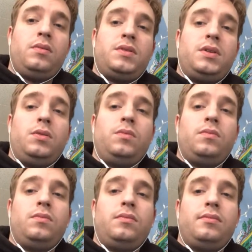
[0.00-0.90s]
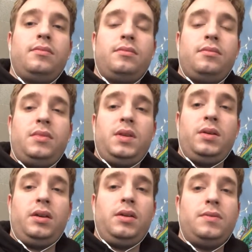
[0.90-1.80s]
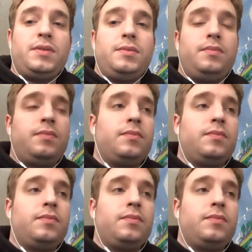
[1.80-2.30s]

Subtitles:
So here it goes.